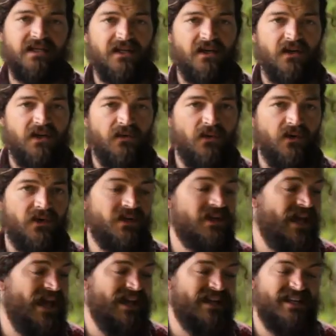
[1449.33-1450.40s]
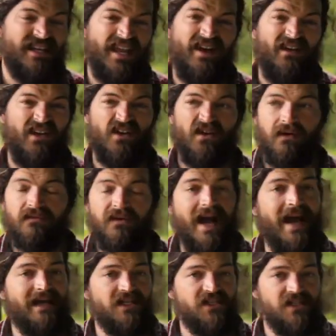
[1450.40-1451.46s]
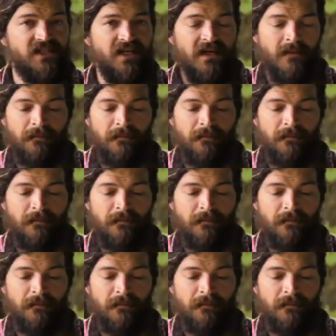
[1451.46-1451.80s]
or you wanted to add a carrot or a radish,